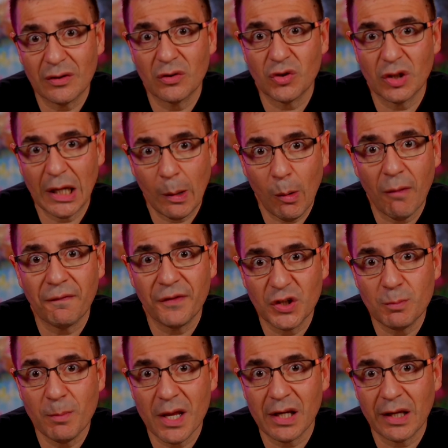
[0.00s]
to go off this
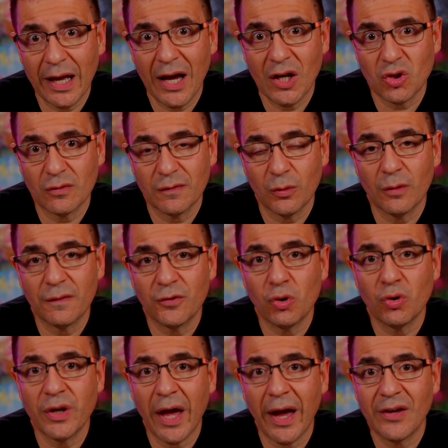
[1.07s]
medication for a few
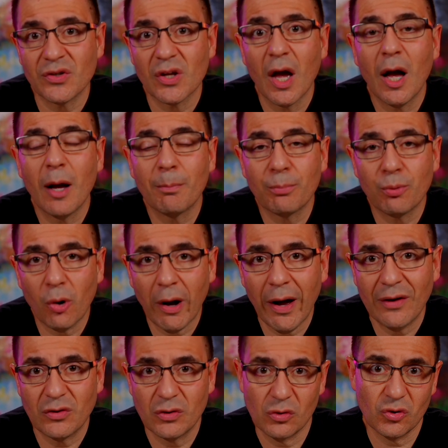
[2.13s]
days prior
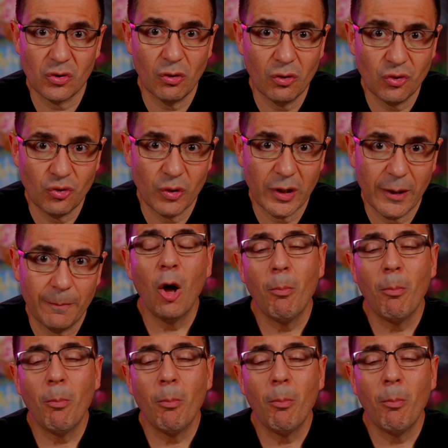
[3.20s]
to surgery.